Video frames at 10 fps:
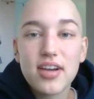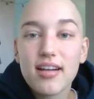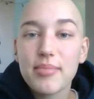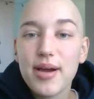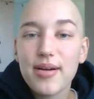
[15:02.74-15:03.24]

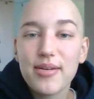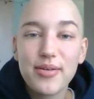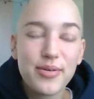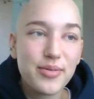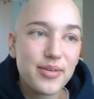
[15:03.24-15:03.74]
talk
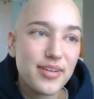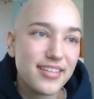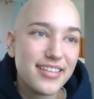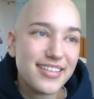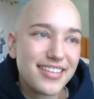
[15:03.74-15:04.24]
about
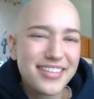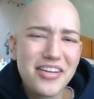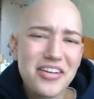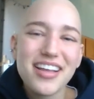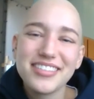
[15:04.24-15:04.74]
the
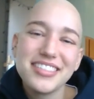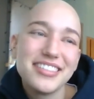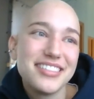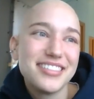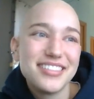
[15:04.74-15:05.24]

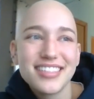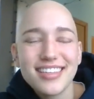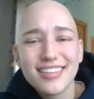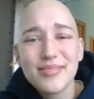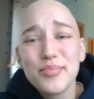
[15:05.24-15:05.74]
Kardashians
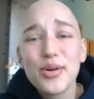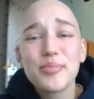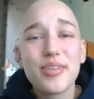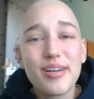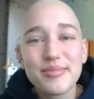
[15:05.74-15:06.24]
and
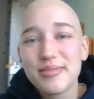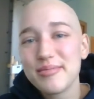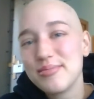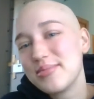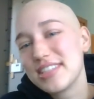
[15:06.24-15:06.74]
boy
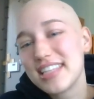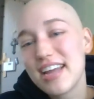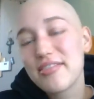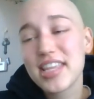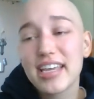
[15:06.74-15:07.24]
problems
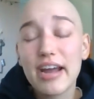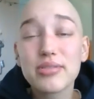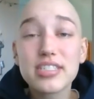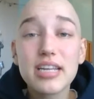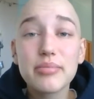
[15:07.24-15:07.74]
and everything, and I
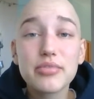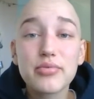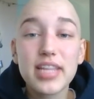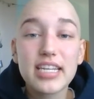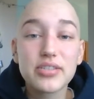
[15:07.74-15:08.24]
was just able to
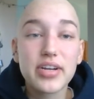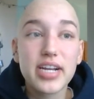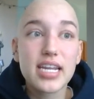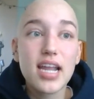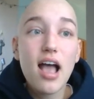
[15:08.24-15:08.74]
relate to her,
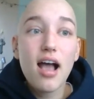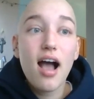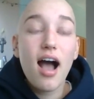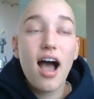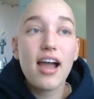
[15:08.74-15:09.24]
and
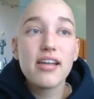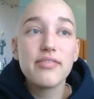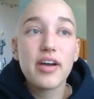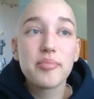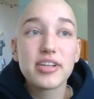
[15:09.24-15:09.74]
I
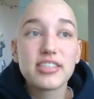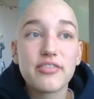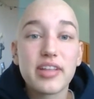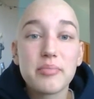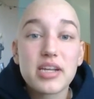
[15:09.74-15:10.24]
found
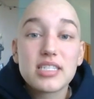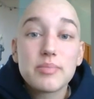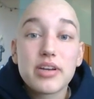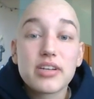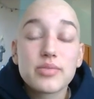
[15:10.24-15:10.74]
myself, like, my
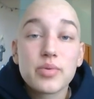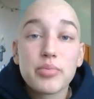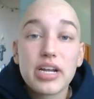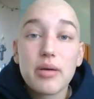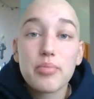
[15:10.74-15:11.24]
spirits were
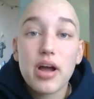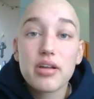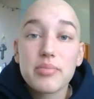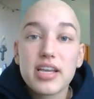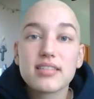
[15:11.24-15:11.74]
brought
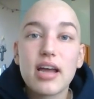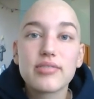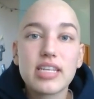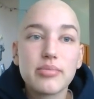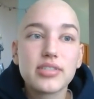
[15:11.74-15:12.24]
up because I
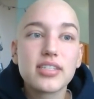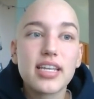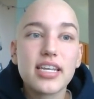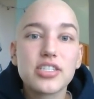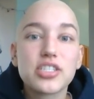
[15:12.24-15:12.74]
was able to,
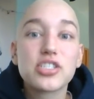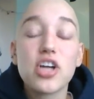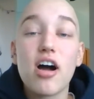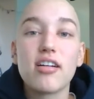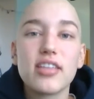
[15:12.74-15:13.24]
like, just
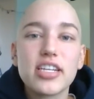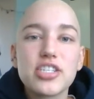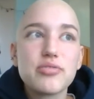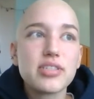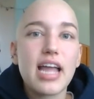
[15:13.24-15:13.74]
talk. Like,
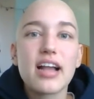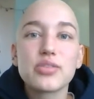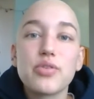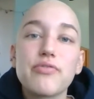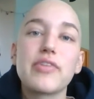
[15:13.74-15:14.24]
she was an
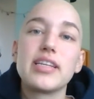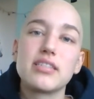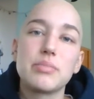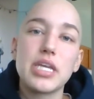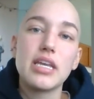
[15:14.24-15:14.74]
actual friend
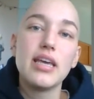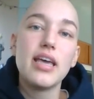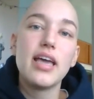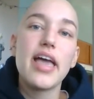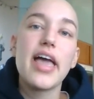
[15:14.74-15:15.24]
to me,
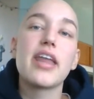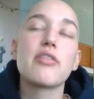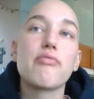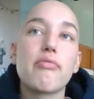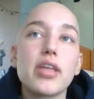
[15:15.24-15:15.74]
and I
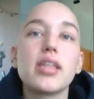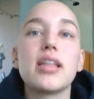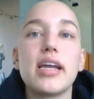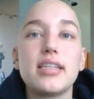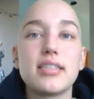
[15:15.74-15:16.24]
really
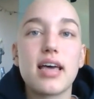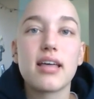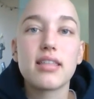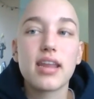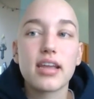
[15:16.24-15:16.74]
liked
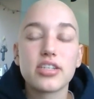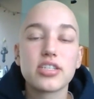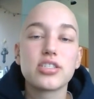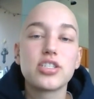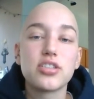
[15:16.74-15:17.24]
that I could
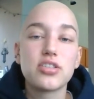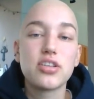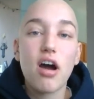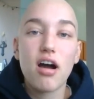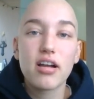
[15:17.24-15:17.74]
just
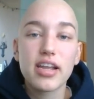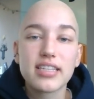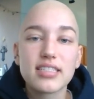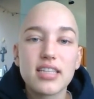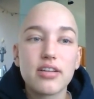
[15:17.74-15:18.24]
talk
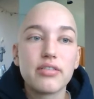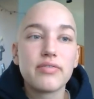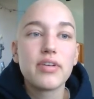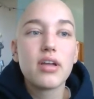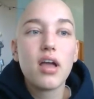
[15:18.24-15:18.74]
instead of,
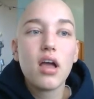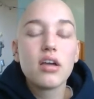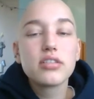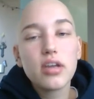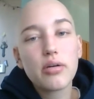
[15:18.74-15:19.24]

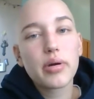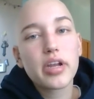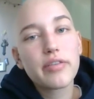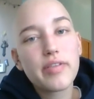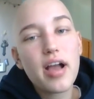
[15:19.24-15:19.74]
so, where are
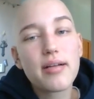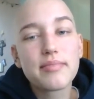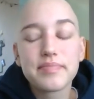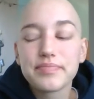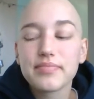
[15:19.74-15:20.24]
you
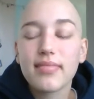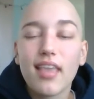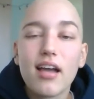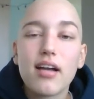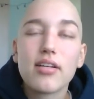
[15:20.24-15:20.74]
from?
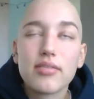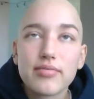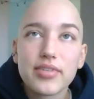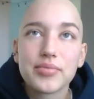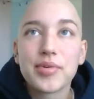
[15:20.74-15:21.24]
Oh,
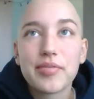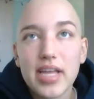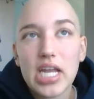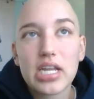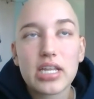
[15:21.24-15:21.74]
I'm from
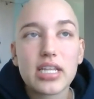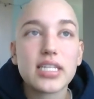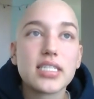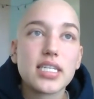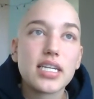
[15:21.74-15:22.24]
Romano.
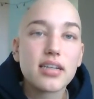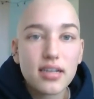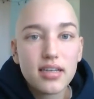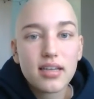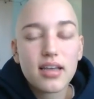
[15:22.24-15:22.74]
It's like,
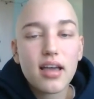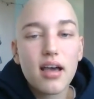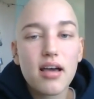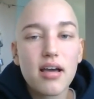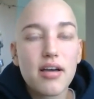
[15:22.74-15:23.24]

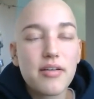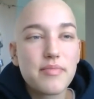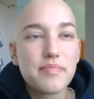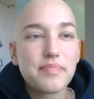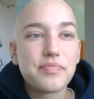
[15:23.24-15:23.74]

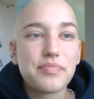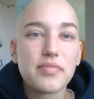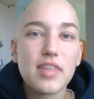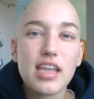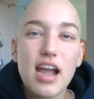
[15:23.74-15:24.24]

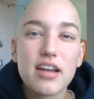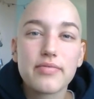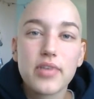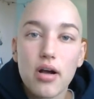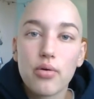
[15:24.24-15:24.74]
it kind
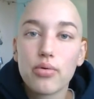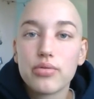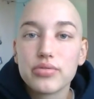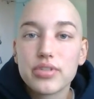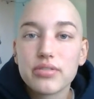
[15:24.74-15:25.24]
of got
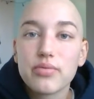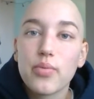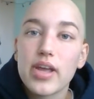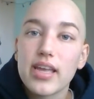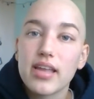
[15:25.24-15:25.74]
old
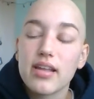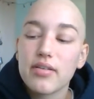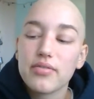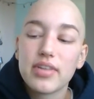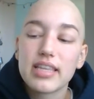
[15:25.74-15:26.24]
when,
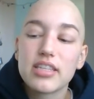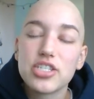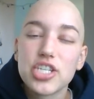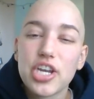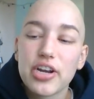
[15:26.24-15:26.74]
like, the
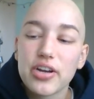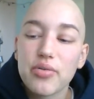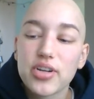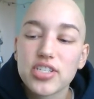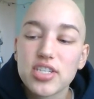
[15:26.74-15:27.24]
generic
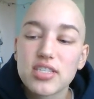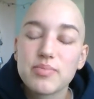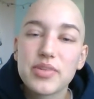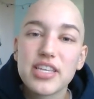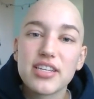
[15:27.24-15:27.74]
questions,
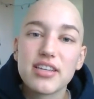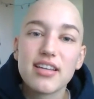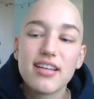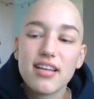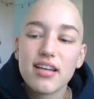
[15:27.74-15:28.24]
but
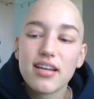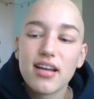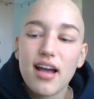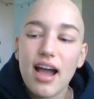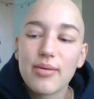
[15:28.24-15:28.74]
then
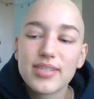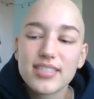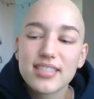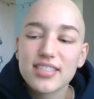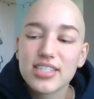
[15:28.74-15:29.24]
I
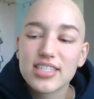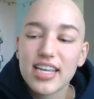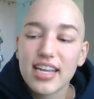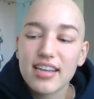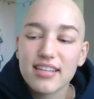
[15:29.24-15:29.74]
was just,
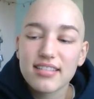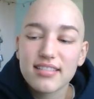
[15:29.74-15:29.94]
like,